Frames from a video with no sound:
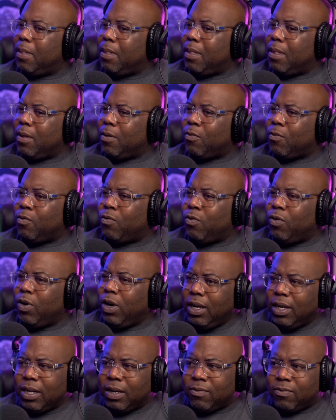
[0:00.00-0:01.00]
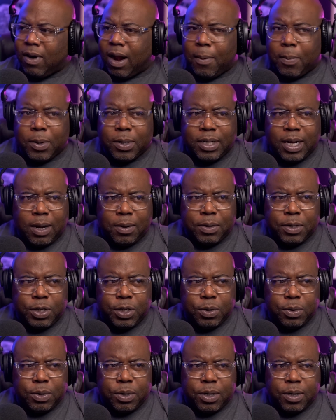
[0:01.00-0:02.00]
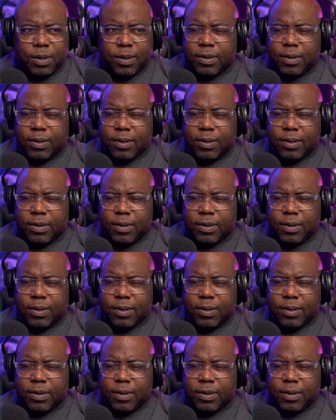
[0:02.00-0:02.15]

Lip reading: Really, Robert Downey Jr.